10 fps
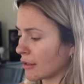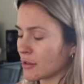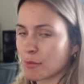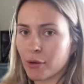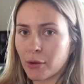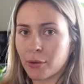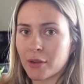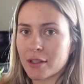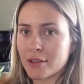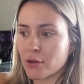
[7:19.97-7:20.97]
I just broke
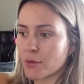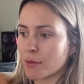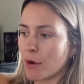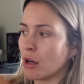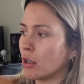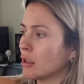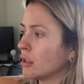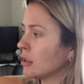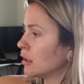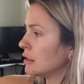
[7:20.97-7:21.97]
this too small.
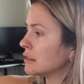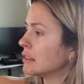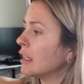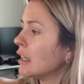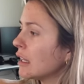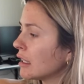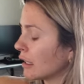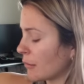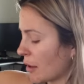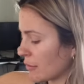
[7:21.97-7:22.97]
Oh,
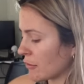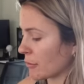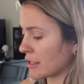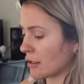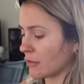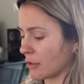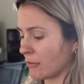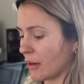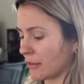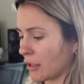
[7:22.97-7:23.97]
I'm happy for myself that
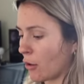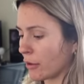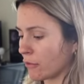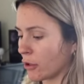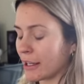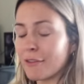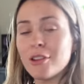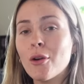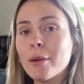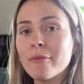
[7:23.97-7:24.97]
I'm finally going for it,
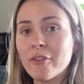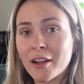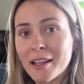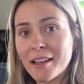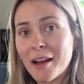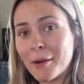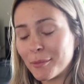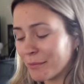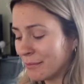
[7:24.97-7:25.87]
even though I'm f***ing it up.